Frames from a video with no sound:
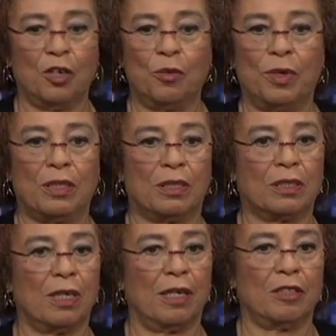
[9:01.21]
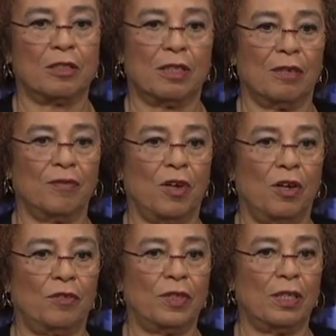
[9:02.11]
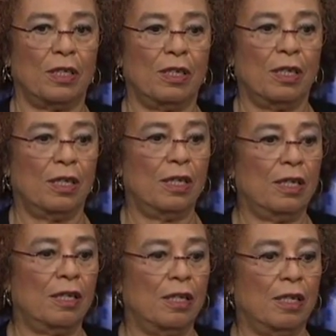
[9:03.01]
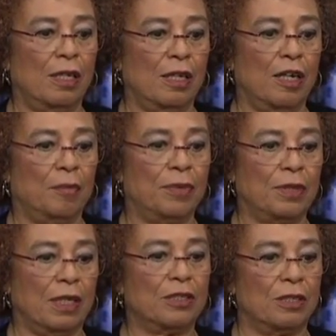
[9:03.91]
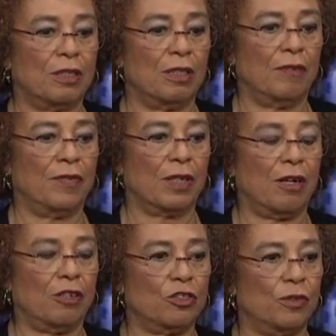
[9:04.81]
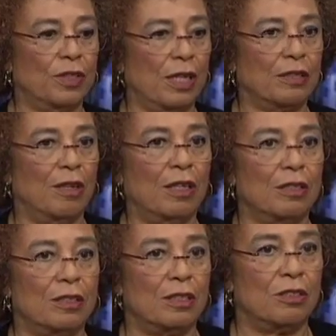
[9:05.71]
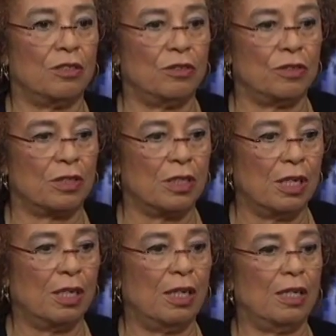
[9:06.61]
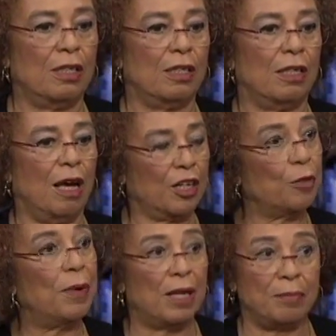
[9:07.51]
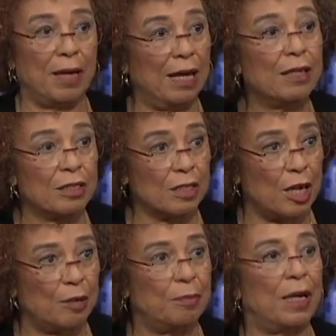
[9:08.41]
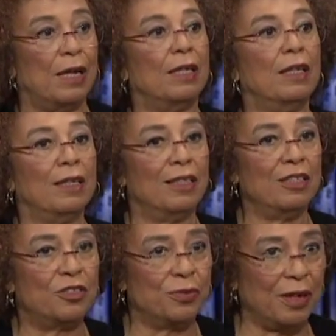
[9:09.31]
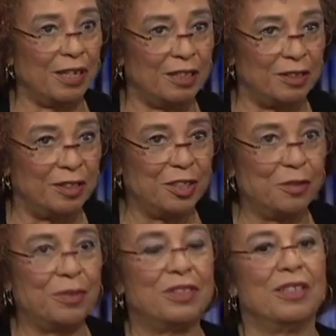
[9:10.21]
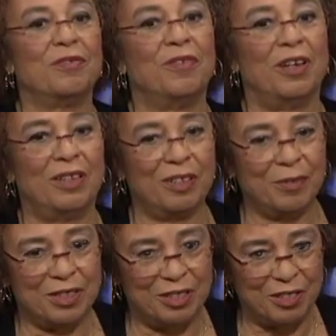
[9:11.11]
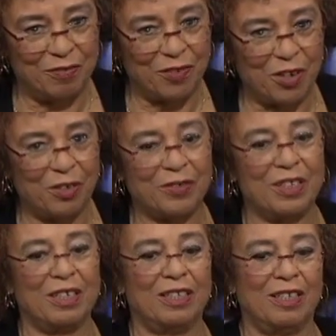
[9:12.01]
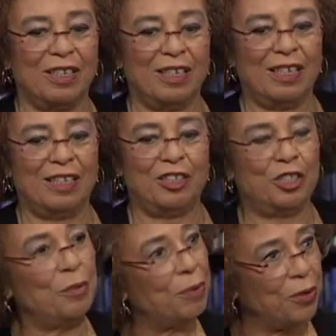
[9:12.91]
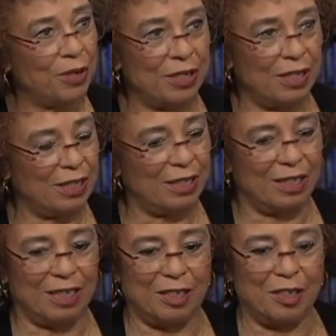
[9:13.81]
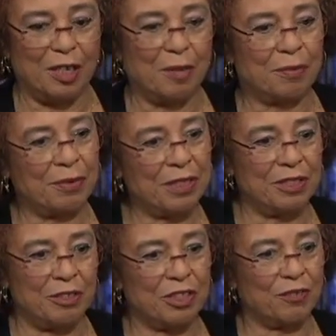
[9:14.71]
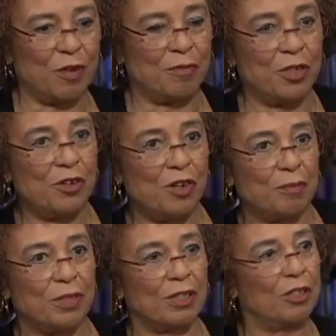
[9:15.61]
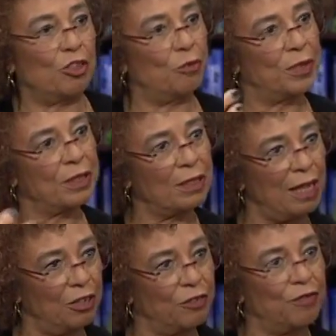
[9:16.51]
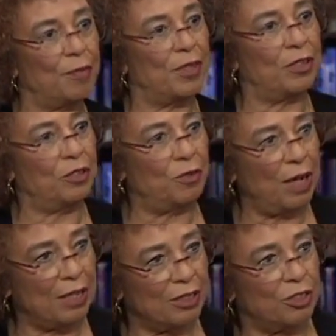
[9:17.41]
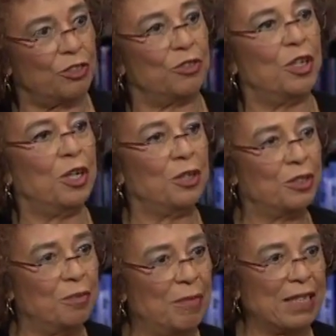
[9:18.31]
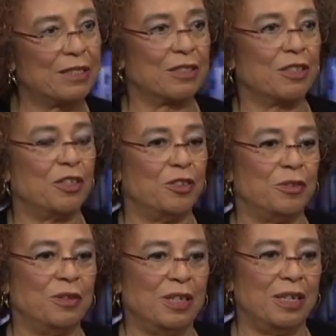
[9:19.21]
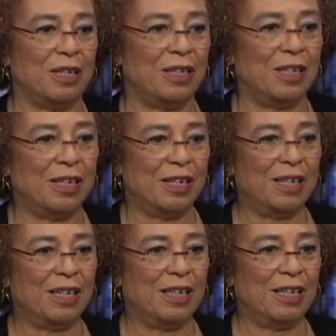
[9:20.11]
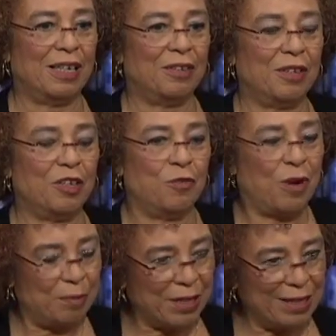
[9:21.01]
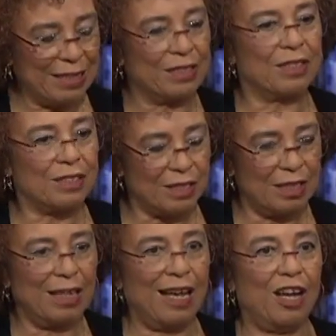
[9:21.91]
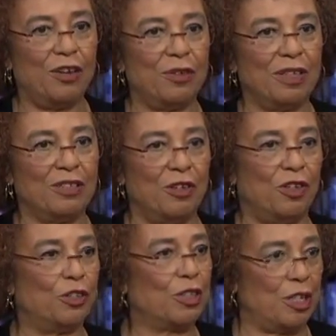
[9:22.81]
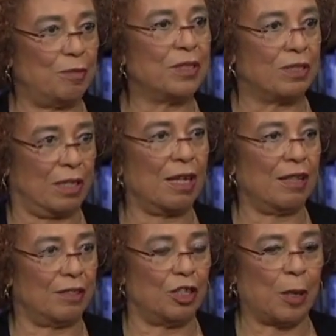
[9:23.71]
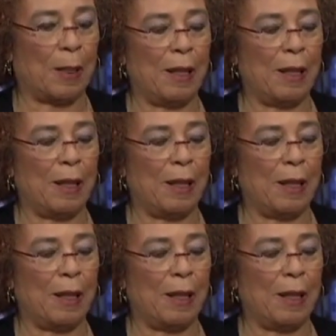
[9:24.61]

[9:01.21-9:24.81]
which uh, is involved in, in the uh, production of the carceral technologies used in occupied Palestine by Israel, which, involve, which is involved in, in deporting uh, prisoners from Europe to the global south, from the U.S. to, to Mexico. Uh, uh, one begins to see how it all comes together.